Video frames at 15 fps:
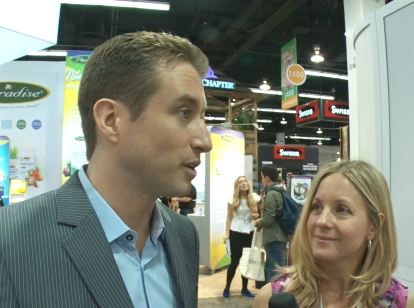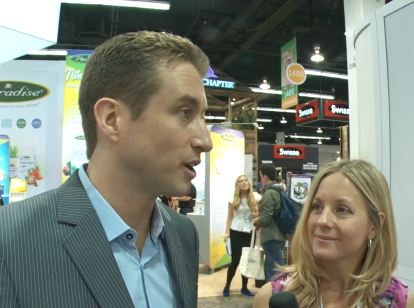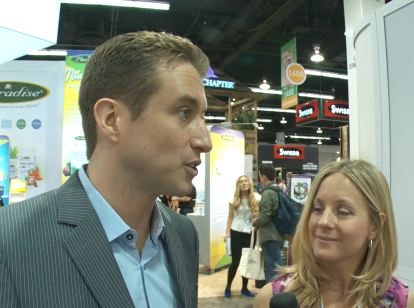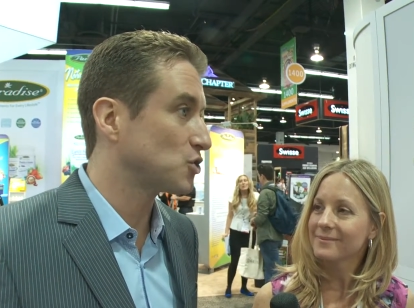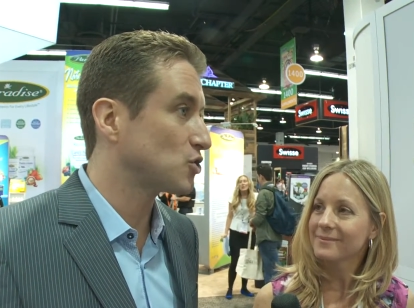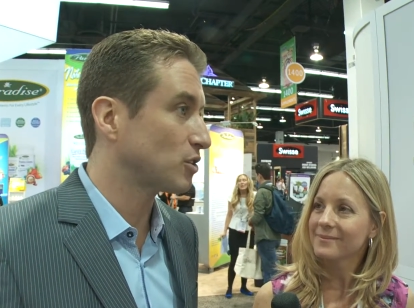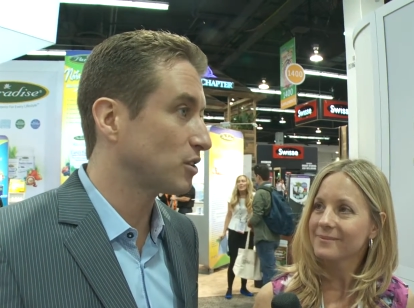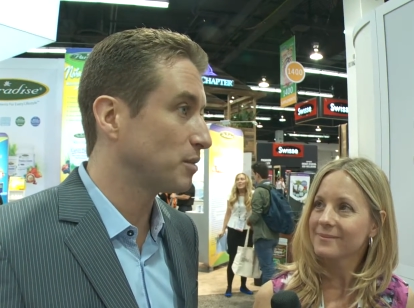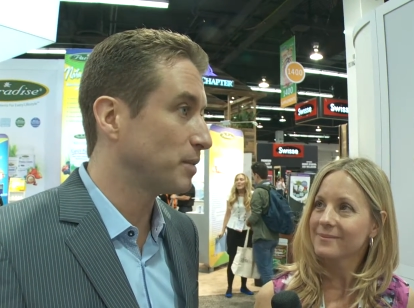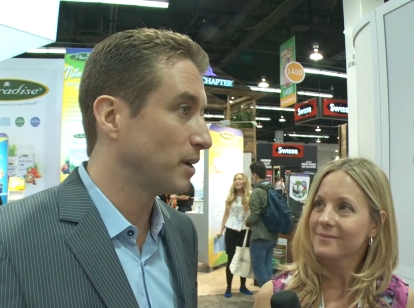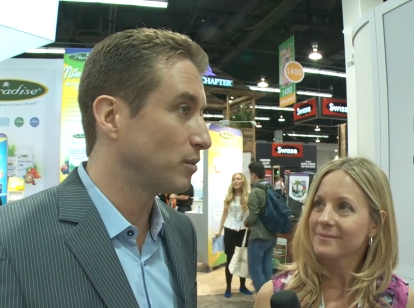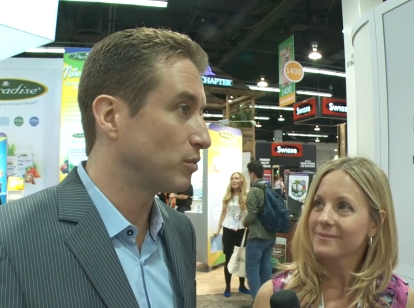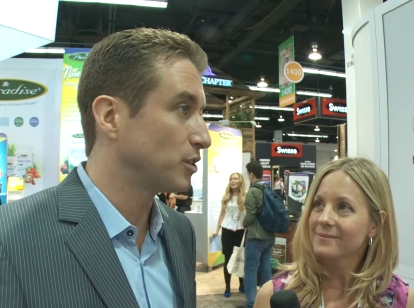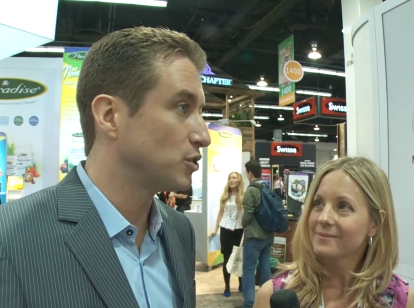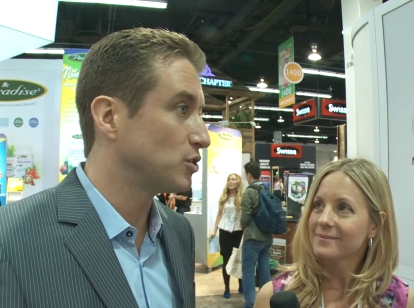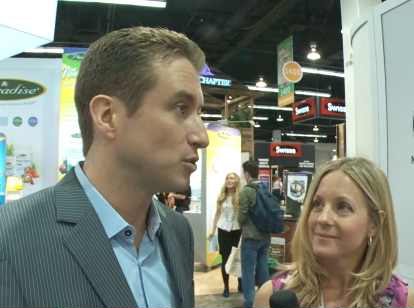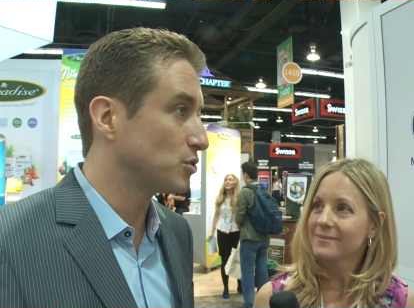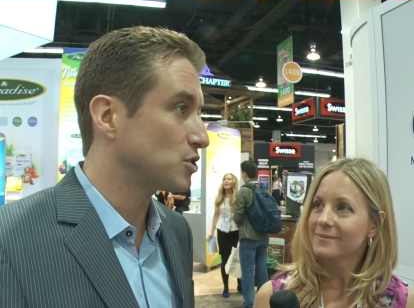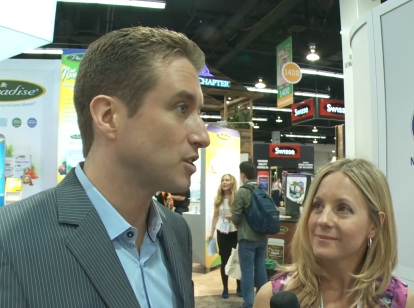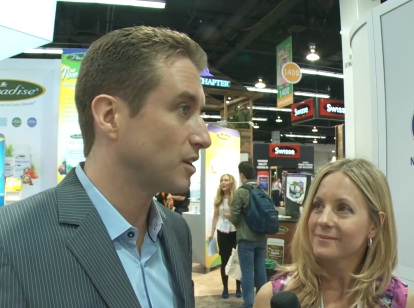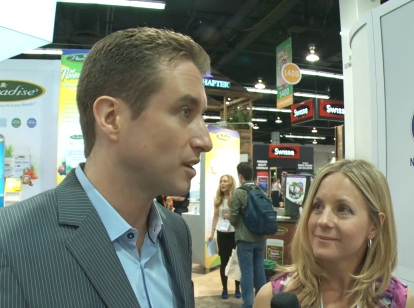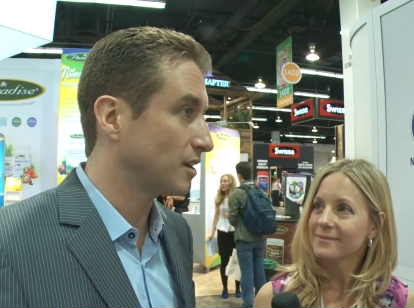Speaker 1: concerned about
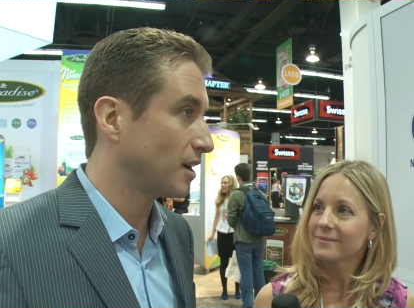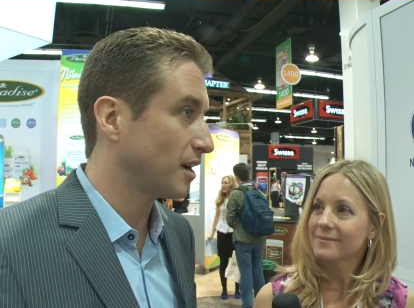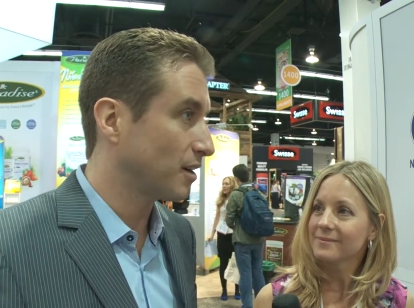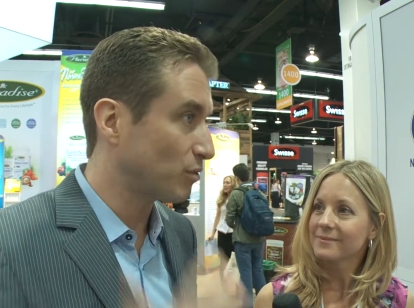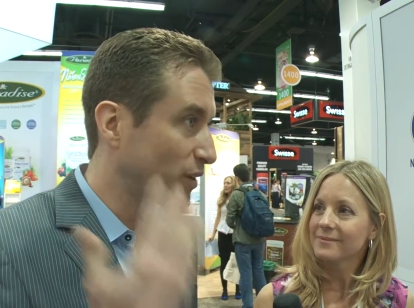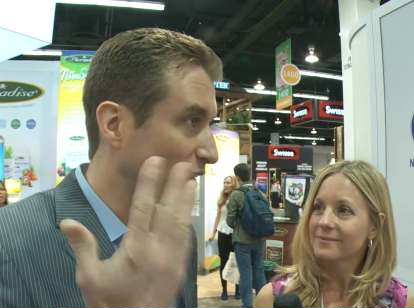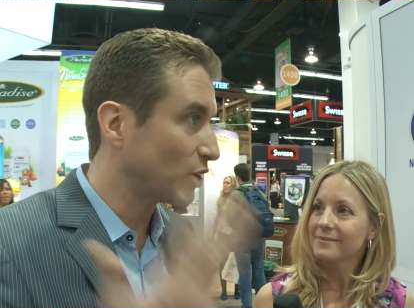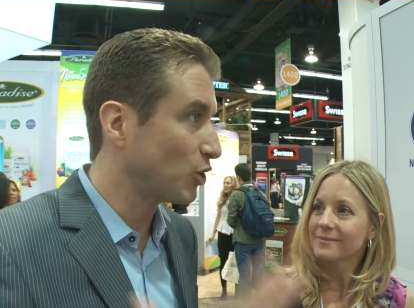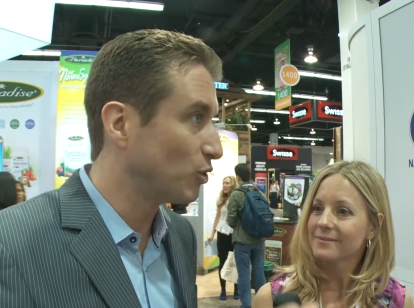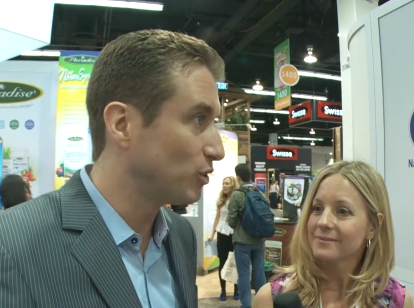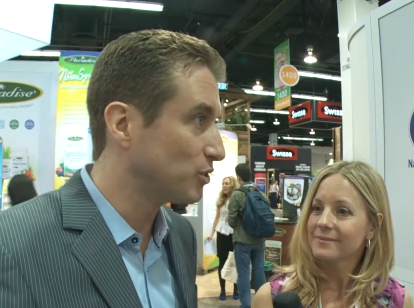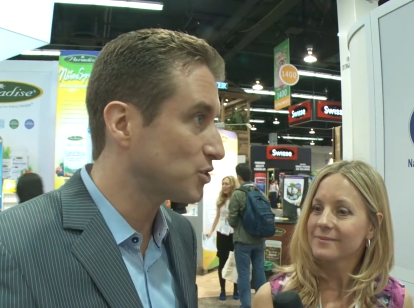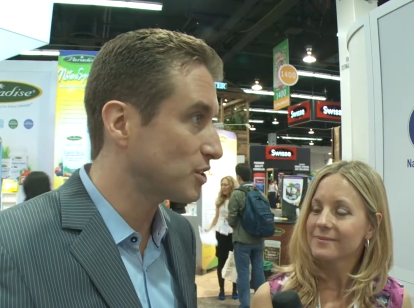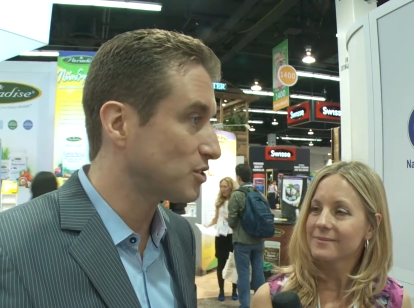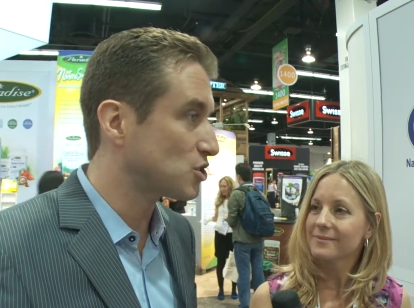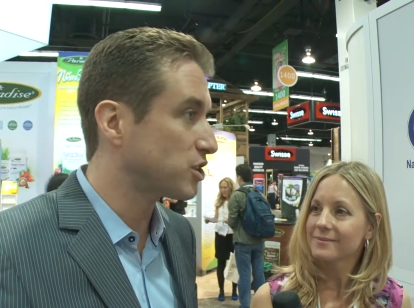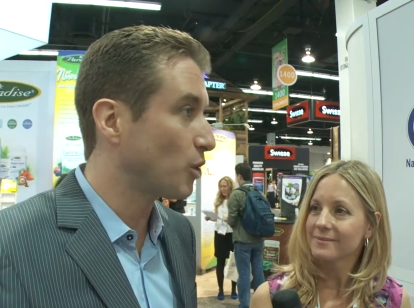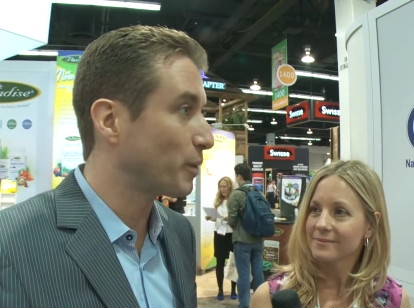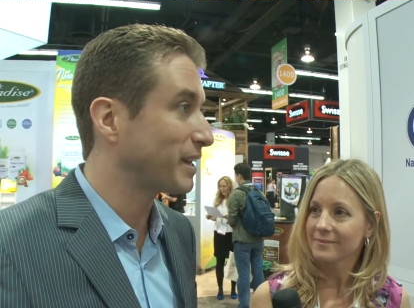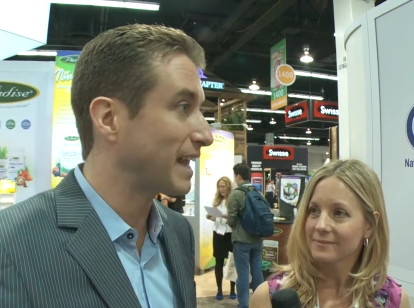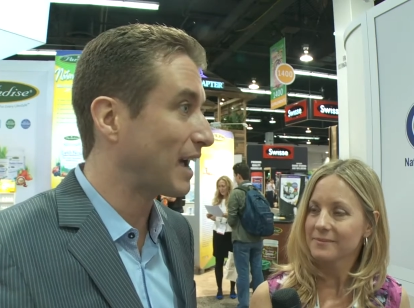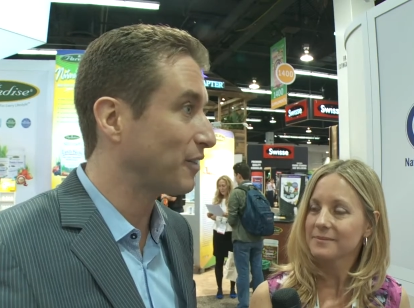reducing wrinkles and
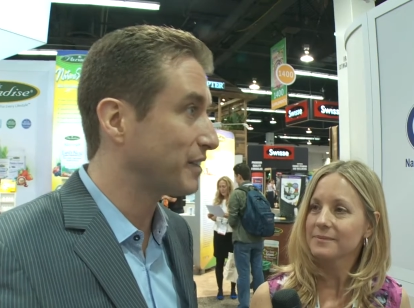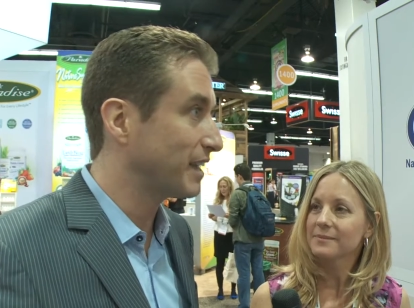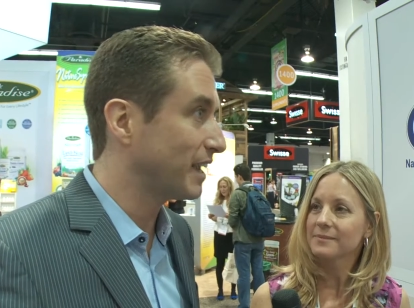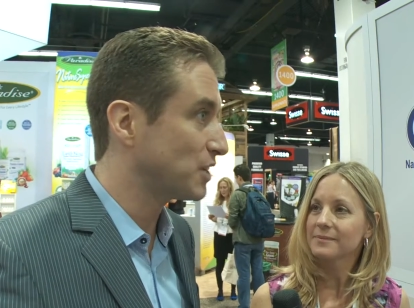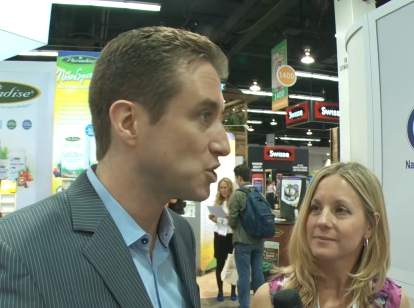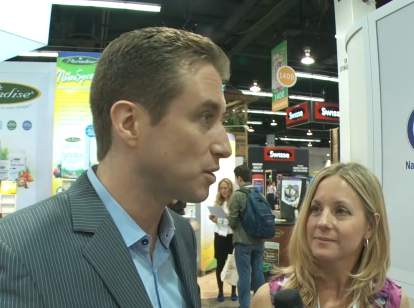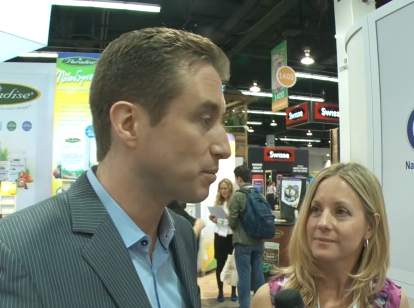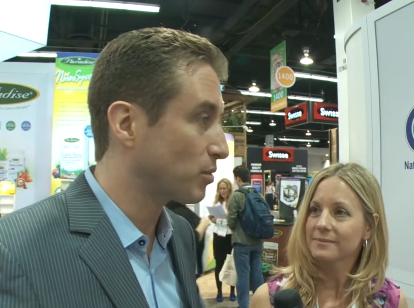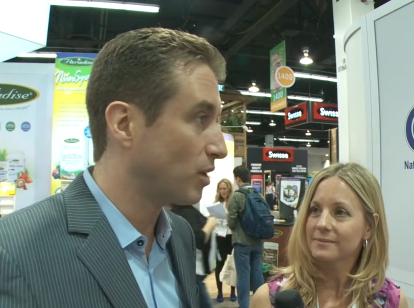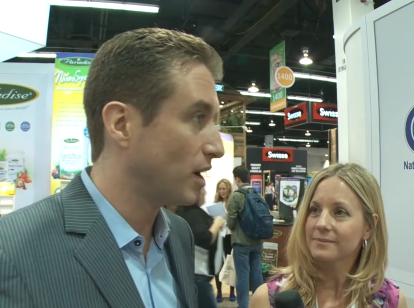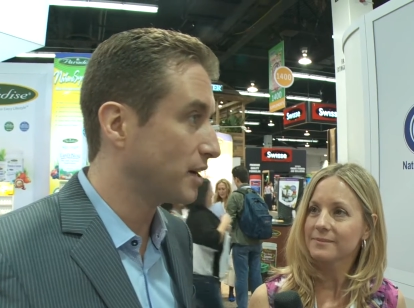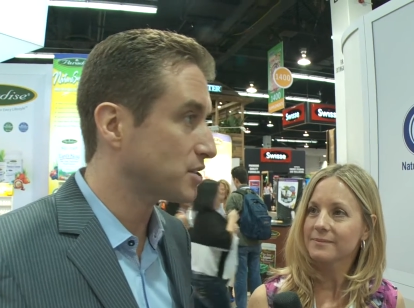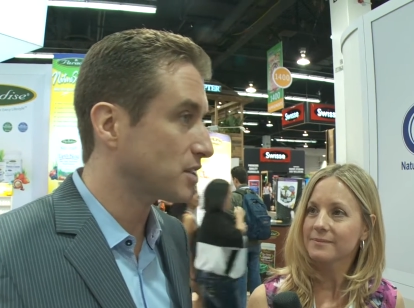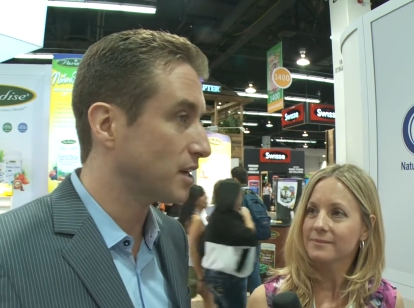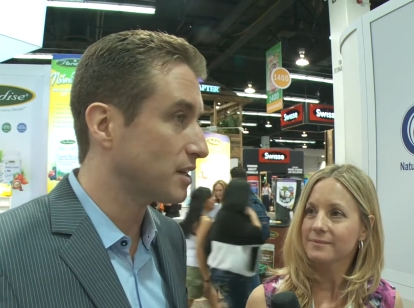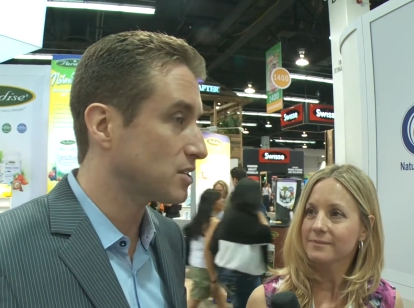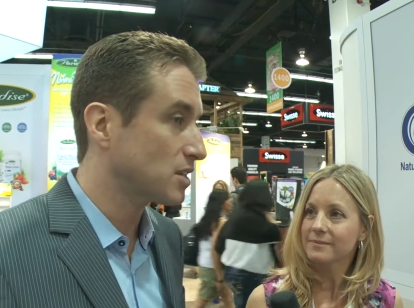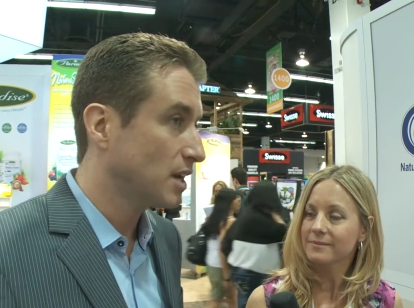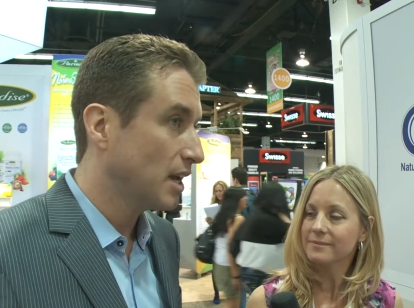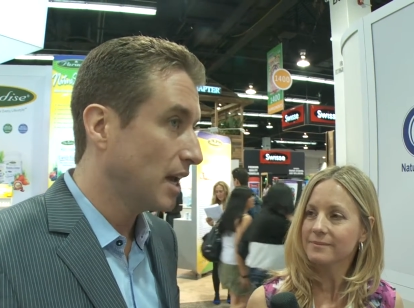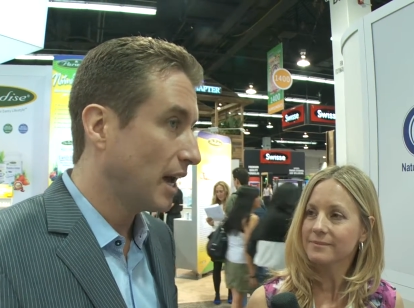slowing down the aging process?